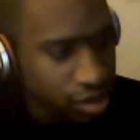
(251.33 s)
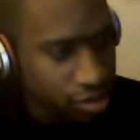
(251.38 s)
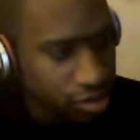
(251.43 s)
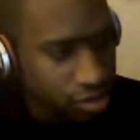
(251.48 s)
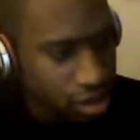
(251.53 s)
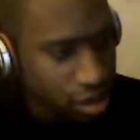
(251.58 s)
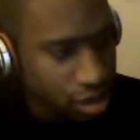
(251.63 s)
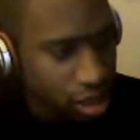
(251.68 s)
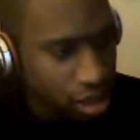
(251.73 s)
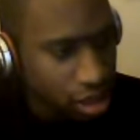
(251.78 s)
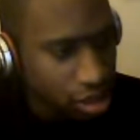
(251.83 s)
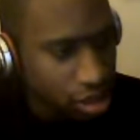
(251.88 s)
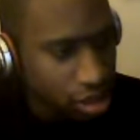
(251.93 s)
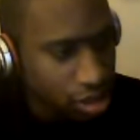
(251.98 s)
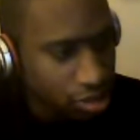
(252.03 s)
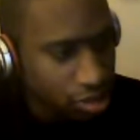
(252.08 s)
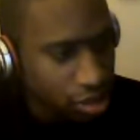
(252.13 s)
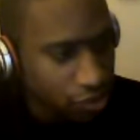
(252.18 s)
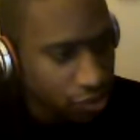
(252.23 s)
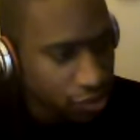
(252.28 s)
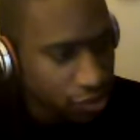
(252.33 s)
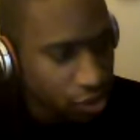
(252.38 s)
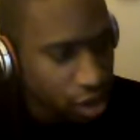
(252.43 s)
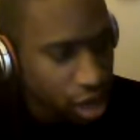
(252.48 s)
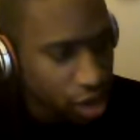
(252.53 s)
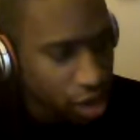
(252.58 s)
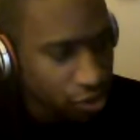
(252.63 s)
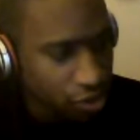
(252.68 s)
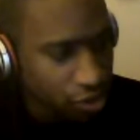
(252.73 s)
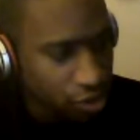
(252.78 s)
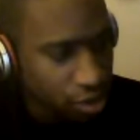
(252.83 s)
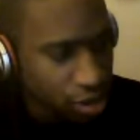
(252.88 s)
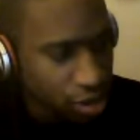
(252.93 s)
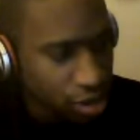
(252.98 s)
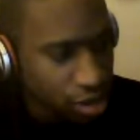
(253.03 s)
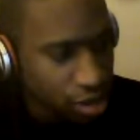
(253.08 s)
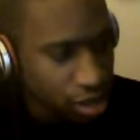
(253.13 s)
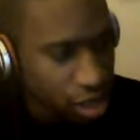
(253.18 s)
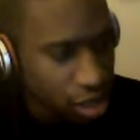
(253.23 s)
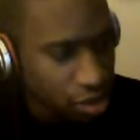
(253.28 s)
We got something for everyone.
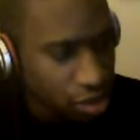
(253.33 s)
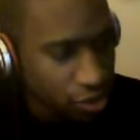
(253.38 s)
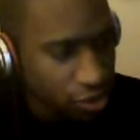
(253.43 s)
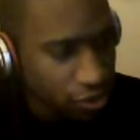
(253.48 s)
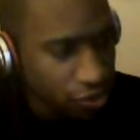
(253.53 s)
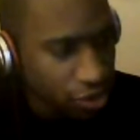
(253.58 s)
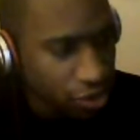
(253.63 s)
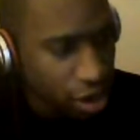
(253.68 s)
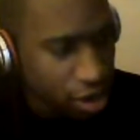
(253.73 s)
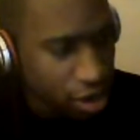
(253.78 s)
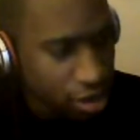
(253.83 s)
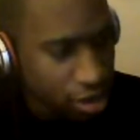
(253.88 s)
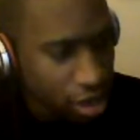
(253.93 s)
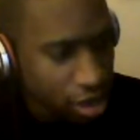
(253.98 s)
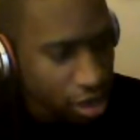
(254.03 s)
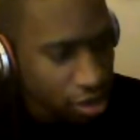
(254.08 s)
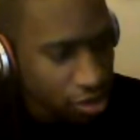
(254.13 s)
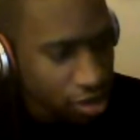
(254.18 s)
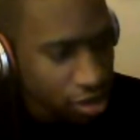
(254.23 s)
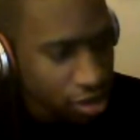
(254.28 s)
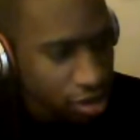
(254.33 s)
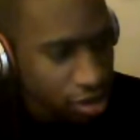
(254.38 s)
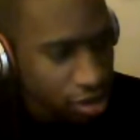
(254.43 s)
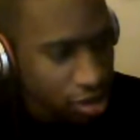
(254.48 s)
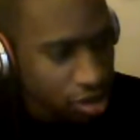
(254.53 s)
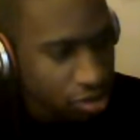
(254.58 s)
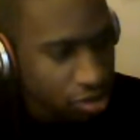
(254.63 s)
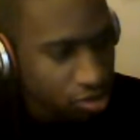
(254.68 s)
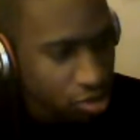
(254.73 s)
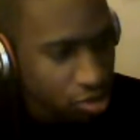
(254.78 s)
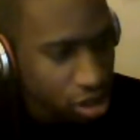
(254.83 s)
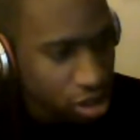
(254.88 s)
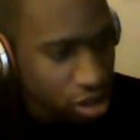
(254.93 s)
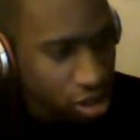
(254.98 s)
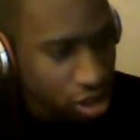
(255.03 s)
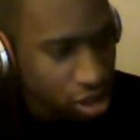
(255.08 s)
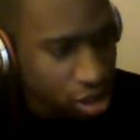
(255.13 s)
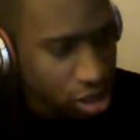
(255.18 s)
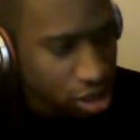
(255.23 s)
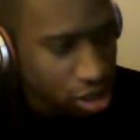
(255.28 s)
Inside you'll find out which
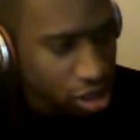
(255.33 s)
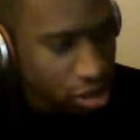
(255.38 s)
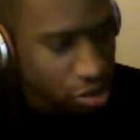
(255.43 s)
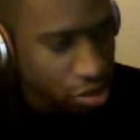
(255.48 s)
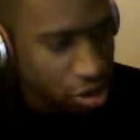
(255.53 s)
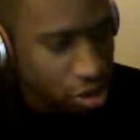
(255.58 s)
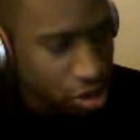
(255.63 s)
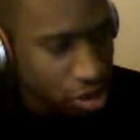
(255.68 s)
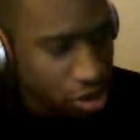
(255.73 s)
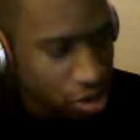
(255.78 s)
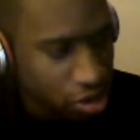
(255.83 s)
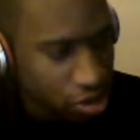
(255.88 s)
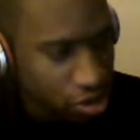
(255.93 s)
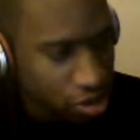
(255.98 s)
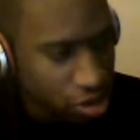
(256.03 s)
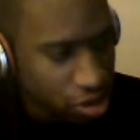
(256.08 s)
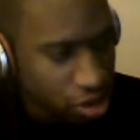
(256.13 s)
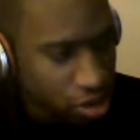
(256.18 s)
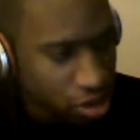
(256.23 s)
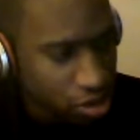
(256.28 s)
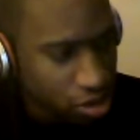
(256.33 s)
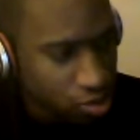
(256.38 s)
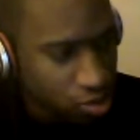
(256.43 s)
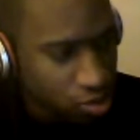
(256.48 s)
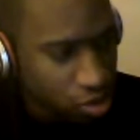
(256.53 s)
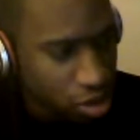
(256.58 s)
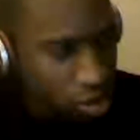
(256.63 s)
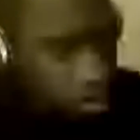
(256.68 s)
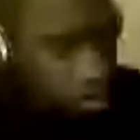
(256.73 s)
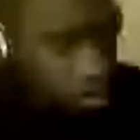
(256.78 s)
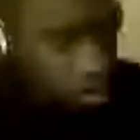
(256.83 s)
DC speedster in which